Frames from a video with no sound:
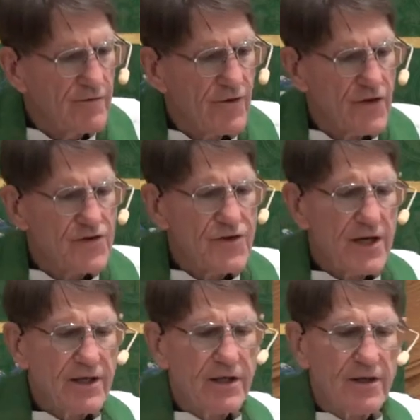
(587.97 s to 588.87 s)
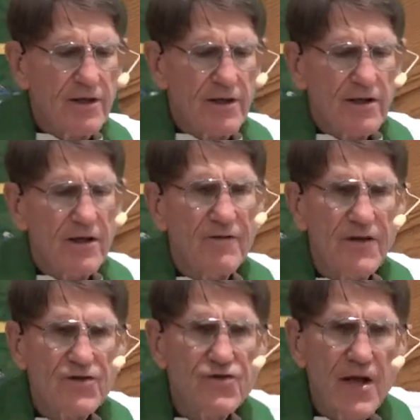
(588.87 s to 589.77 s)
for the sake of
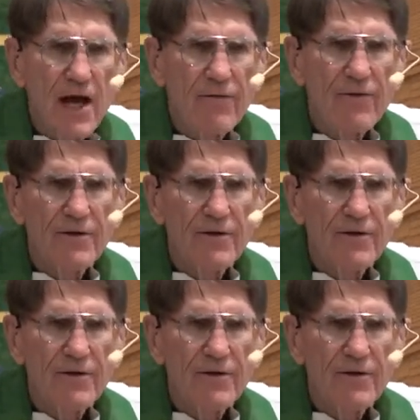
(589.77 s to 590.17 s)
his death